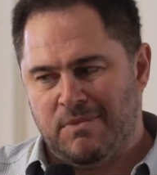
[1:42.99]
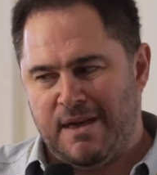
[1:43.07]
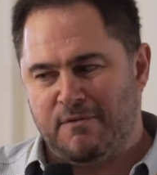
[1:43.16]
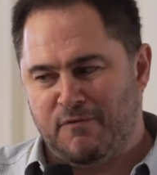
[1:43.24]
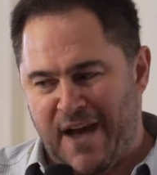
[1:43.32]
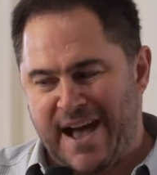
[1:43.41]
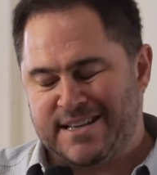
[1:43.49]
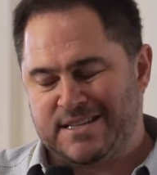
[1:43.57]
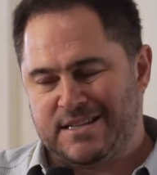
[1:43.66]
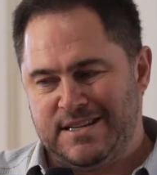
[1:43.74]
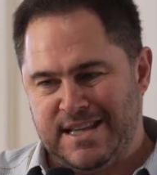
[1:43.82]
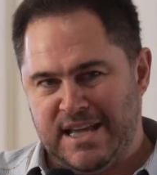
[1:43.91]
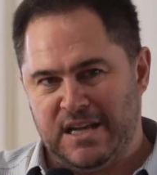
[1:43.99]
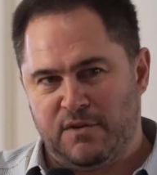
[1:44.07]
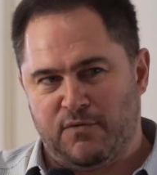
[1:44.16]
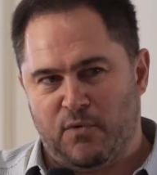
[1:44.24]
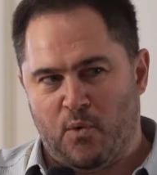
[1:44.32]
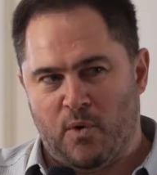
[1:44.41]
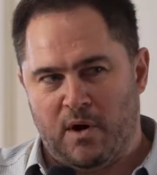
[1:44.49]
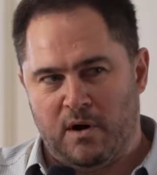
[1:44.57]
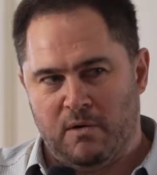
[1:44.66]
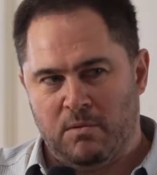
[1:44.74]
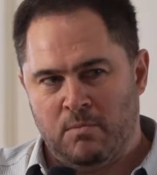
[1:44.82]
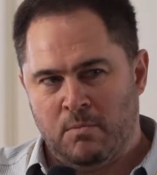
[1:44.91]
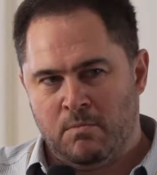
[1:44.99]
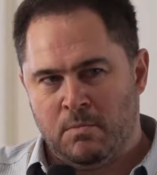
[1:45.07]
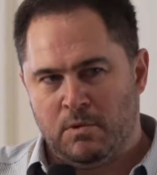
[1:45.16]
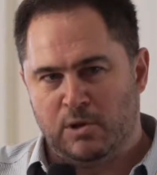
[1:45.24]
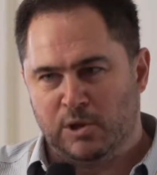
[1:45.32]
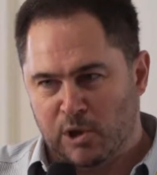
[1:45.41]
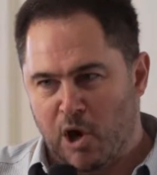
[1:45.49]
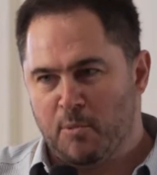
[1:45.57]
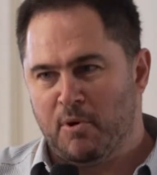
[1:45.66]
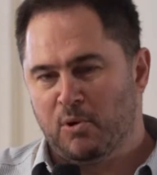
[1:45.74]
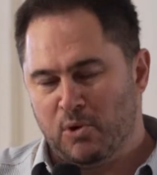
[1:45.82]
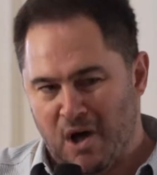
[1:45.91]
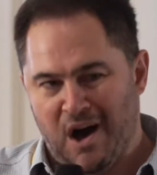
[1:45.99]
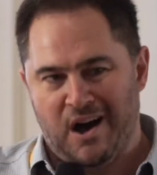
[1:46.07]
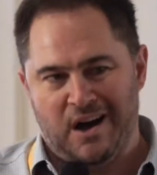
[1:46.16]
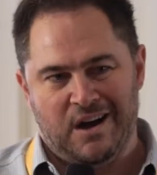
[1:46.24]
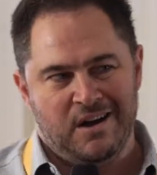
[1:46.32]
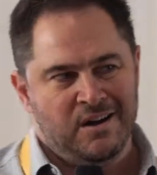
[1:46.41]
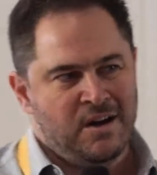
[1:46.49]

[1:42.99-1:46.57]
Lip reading: a vast need for global law